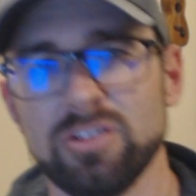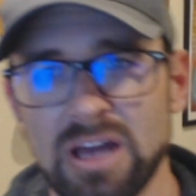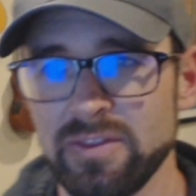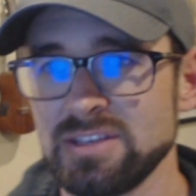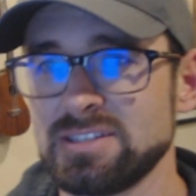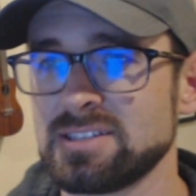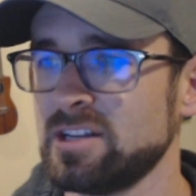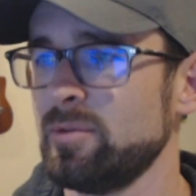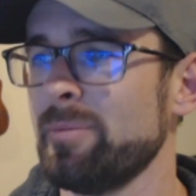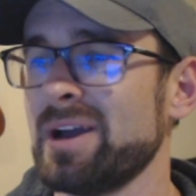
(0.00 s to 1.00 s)
Now, this is going
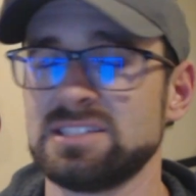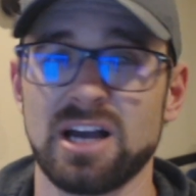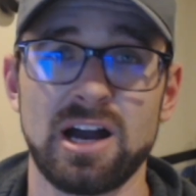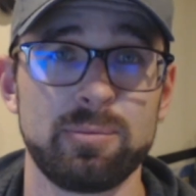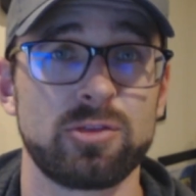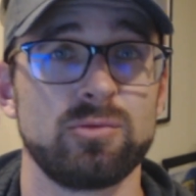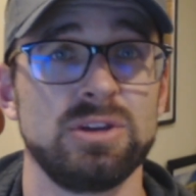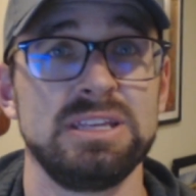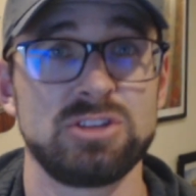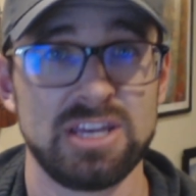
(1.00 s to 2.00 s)
to be my top
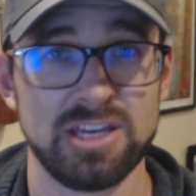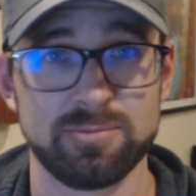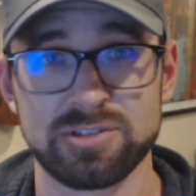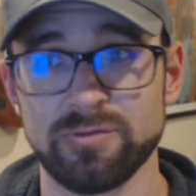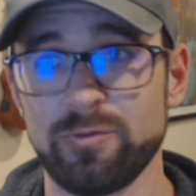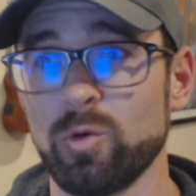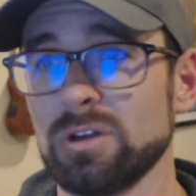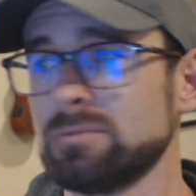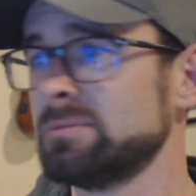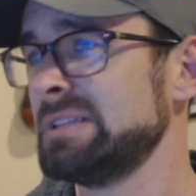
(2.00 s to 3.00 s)
3 tips
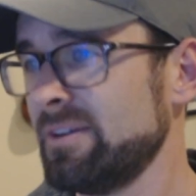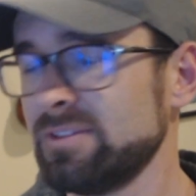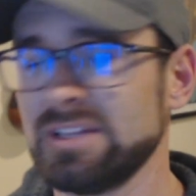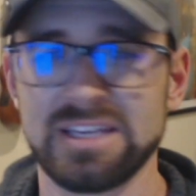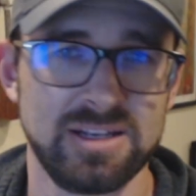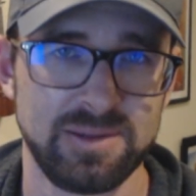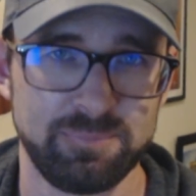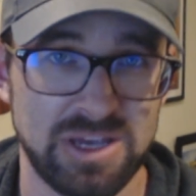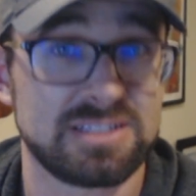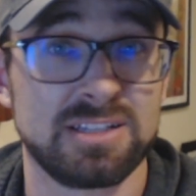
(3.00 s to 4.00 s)
for leveling and
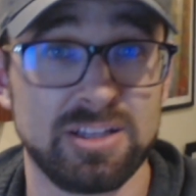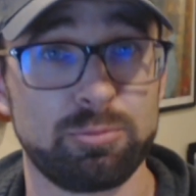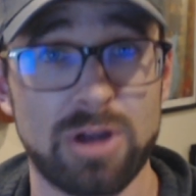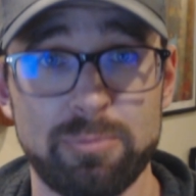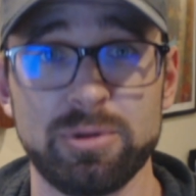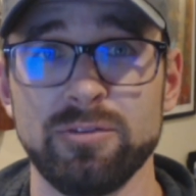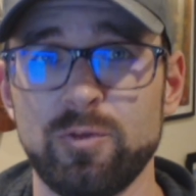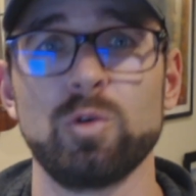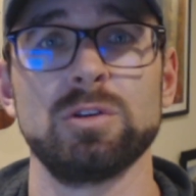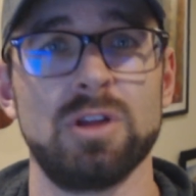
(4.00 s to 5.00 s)
basically prepping
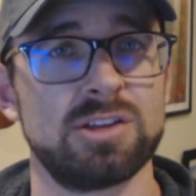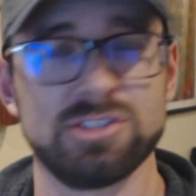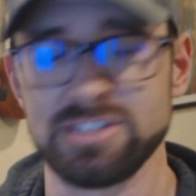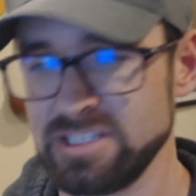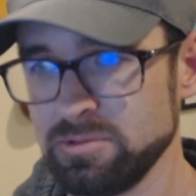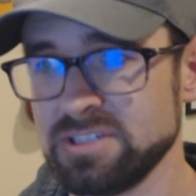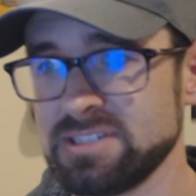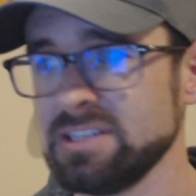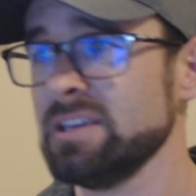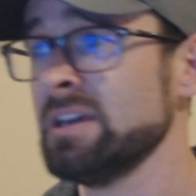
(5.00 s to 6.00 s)
for launch of
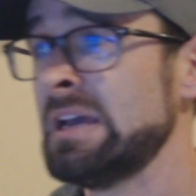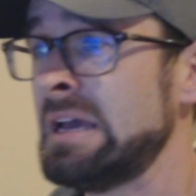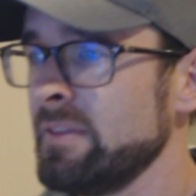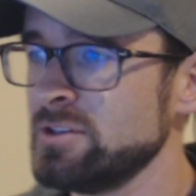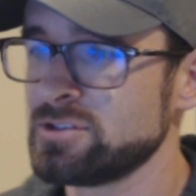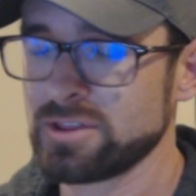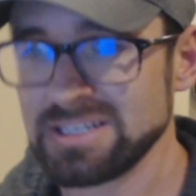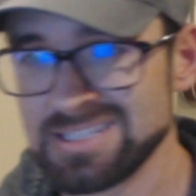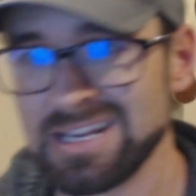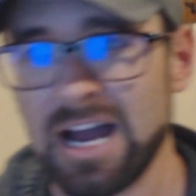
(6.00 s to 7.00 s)
TBC. These are
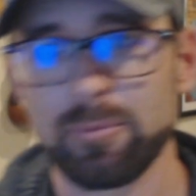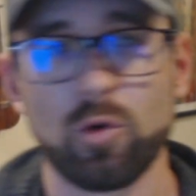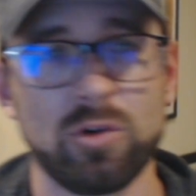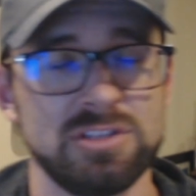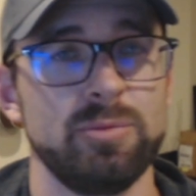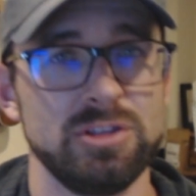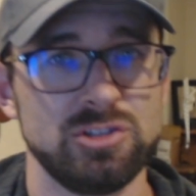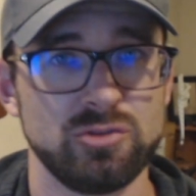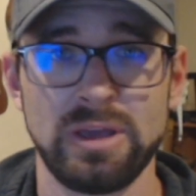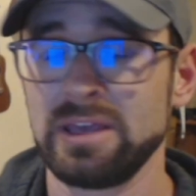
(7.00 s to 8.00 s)
things that I'm going to be
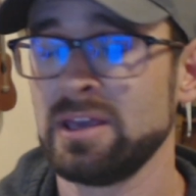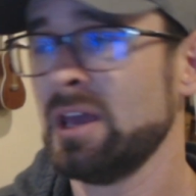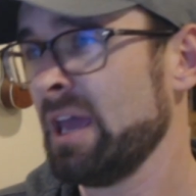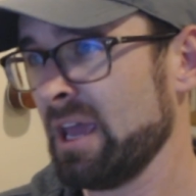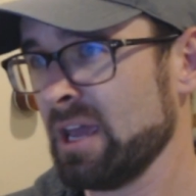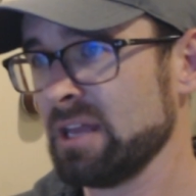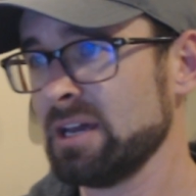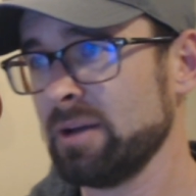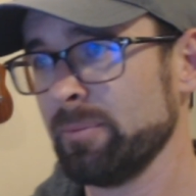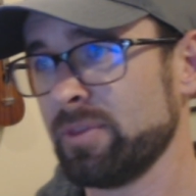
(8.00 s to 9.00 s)
doing
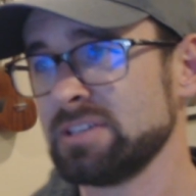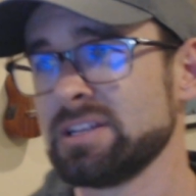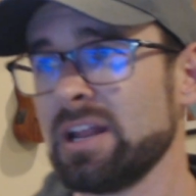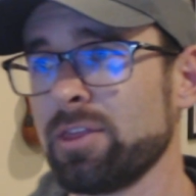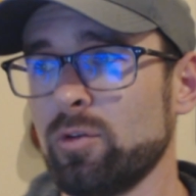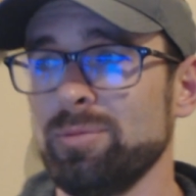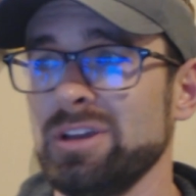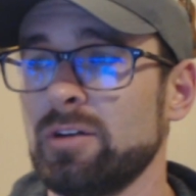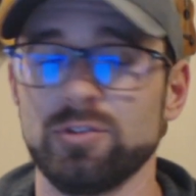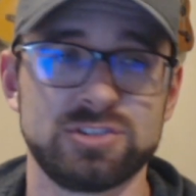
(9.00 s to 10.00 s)
and things that I thought would be
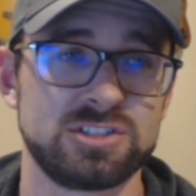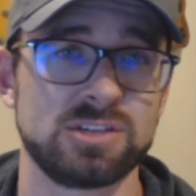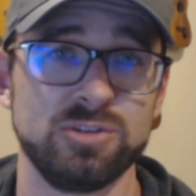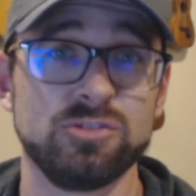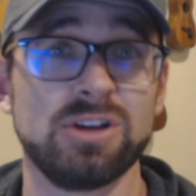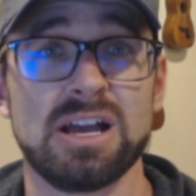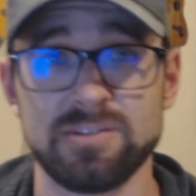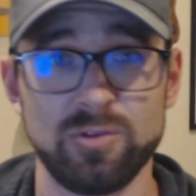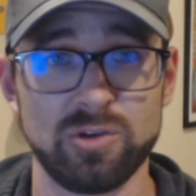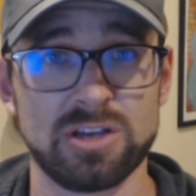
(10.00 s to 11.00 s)
helpful to some of you guys
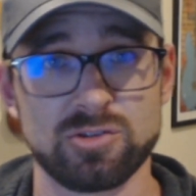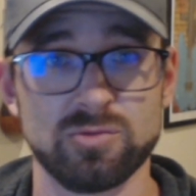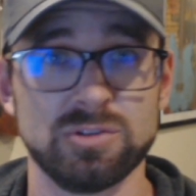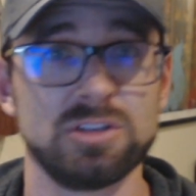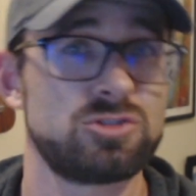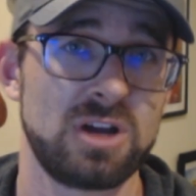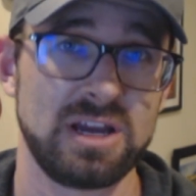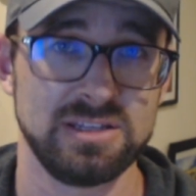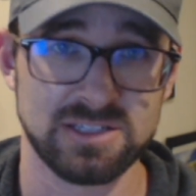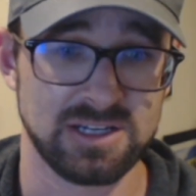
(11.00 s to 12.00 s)
if you guys are really
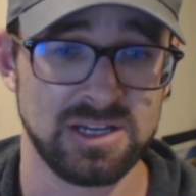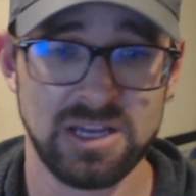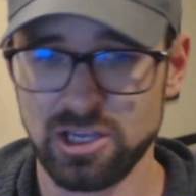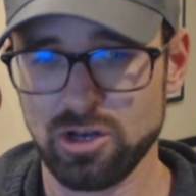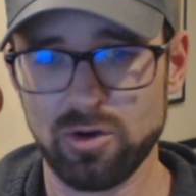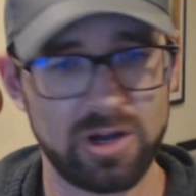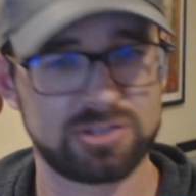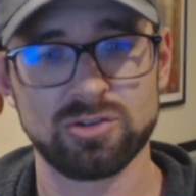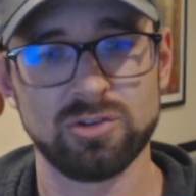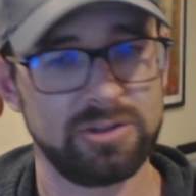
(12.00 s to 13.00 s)
trying to,
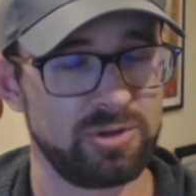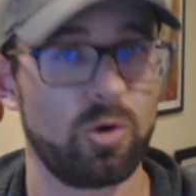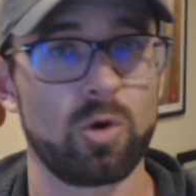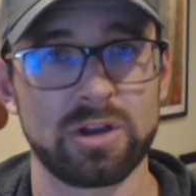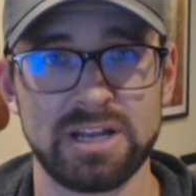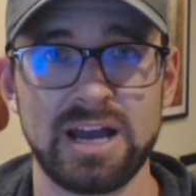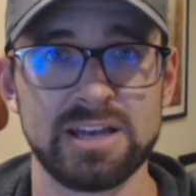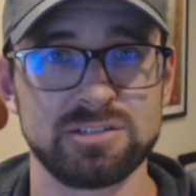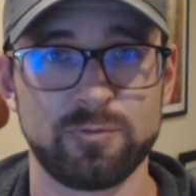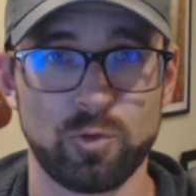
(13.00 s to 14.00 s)
hustle and be
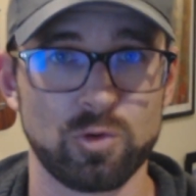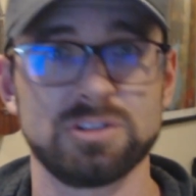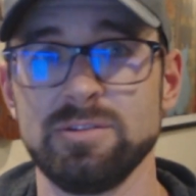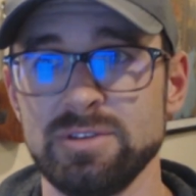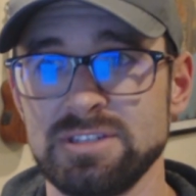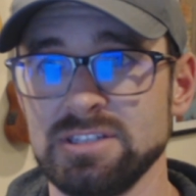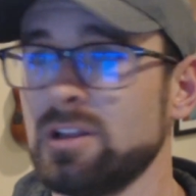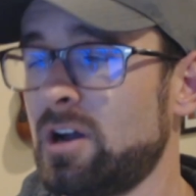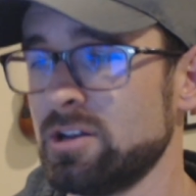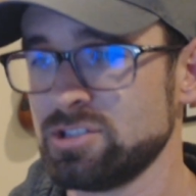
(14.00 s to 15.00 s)
organized for TBC
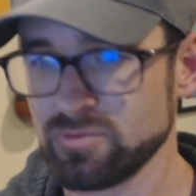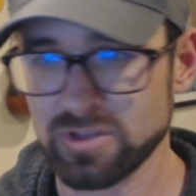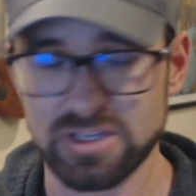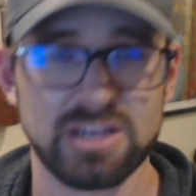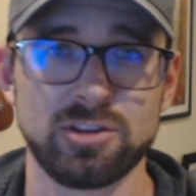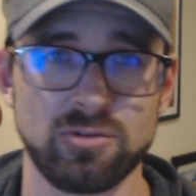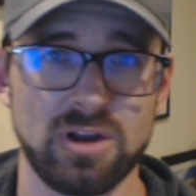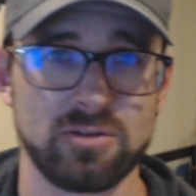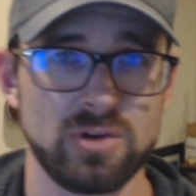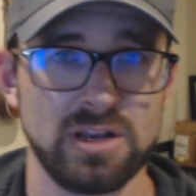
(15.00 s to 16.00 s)
launch and really hit the
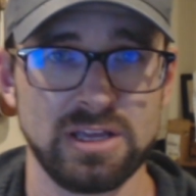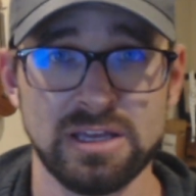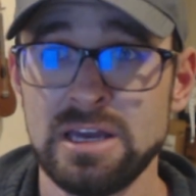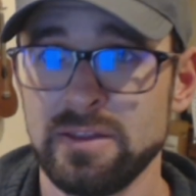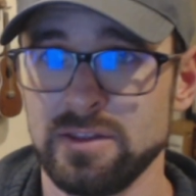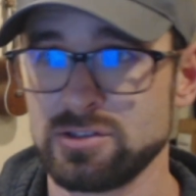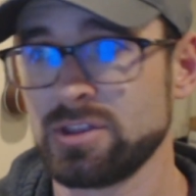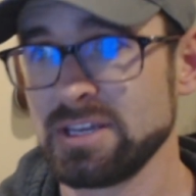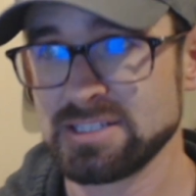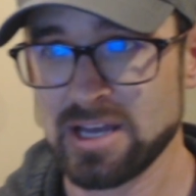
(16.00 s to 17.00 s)
ground running. These are
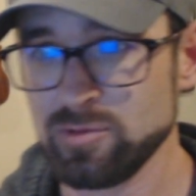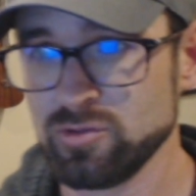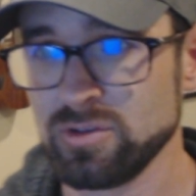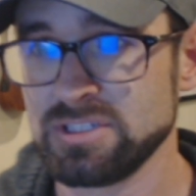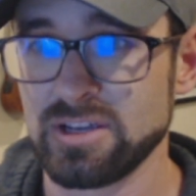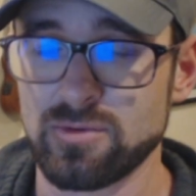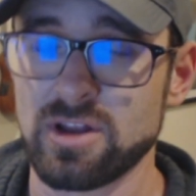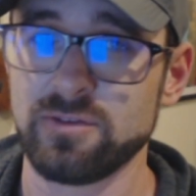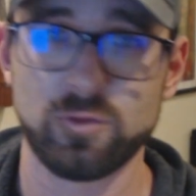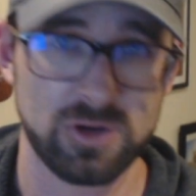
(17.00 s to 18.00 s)
things I'm doing to get
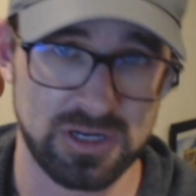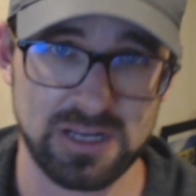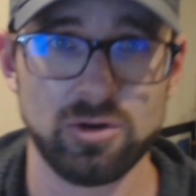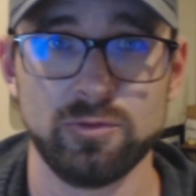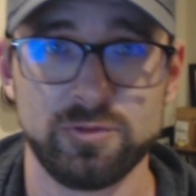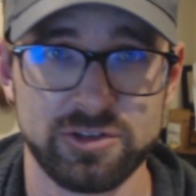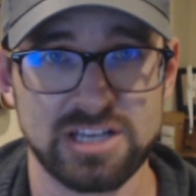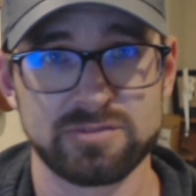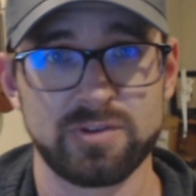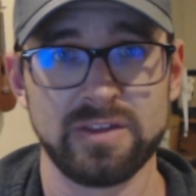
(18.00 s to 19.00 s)
ready for it, and hopefully you
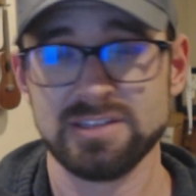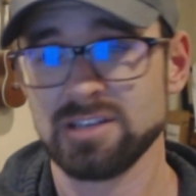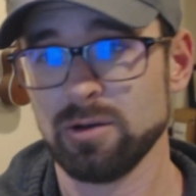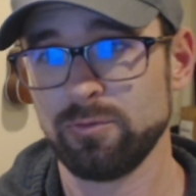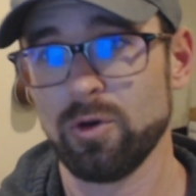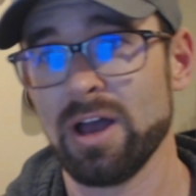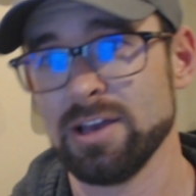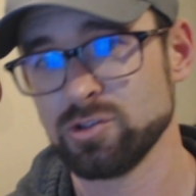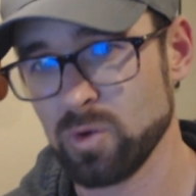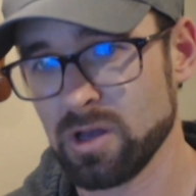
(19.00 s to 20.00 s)
guys find these helpful
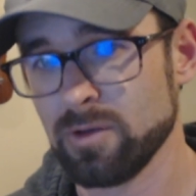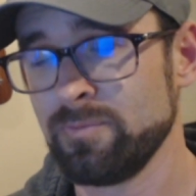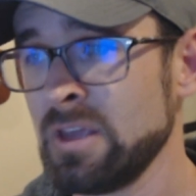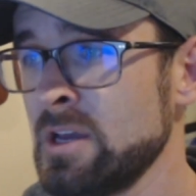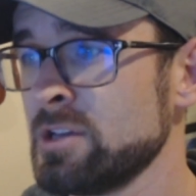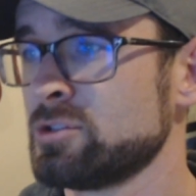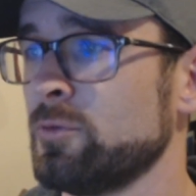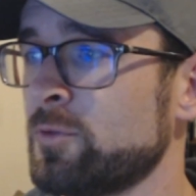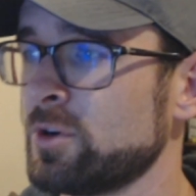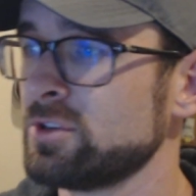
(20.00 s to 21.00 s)
as well. So
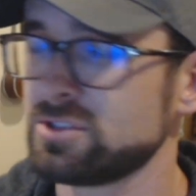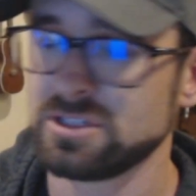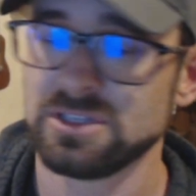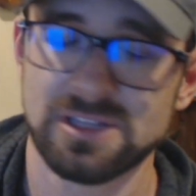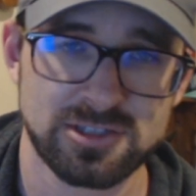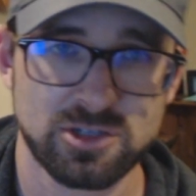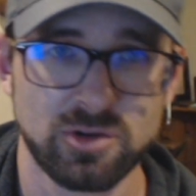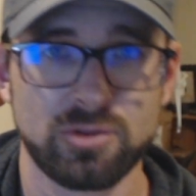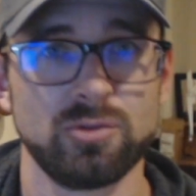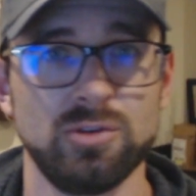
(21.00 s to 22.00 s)
first, let's go
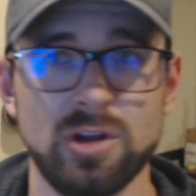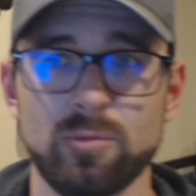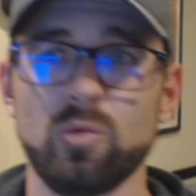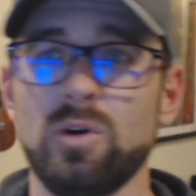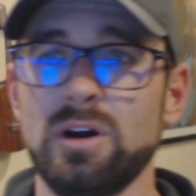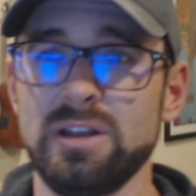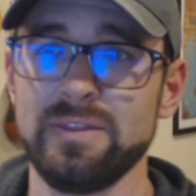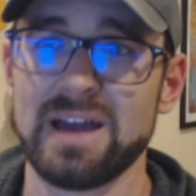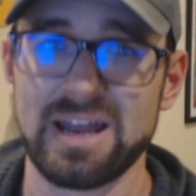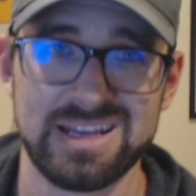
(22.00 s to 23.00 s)
through number 1.
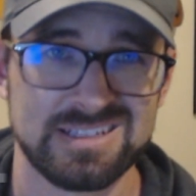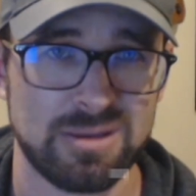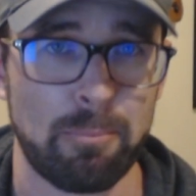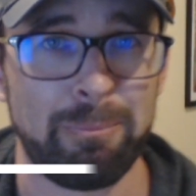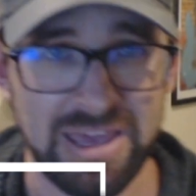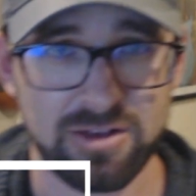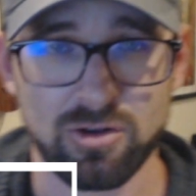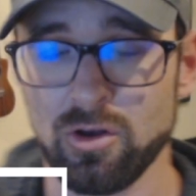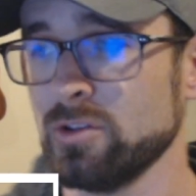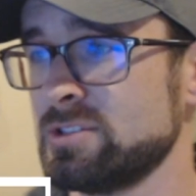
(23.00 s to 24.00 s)
That is bank
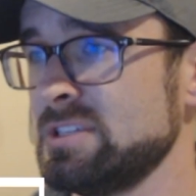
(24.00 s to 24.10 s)
alts.